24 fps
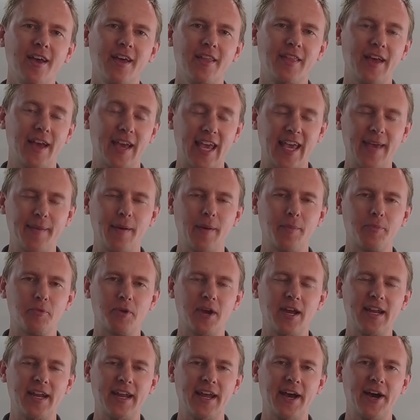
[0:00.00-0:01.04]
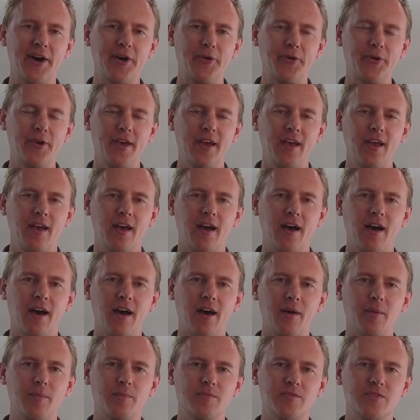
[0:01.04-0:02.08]
that came up right now
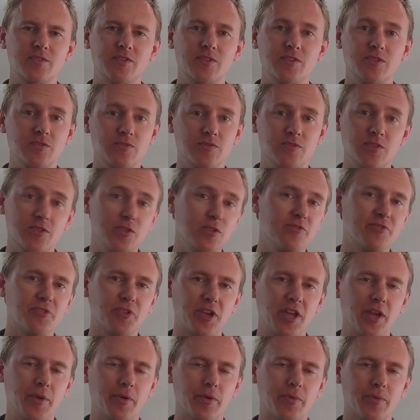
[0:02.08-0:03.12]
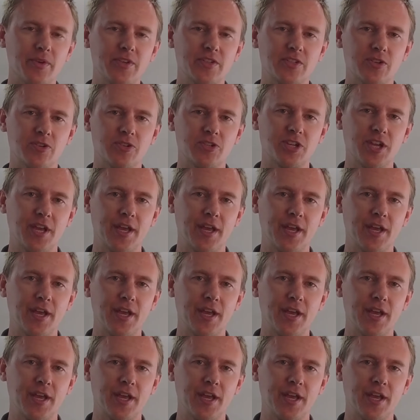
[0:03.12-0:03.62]
to do for keyword research.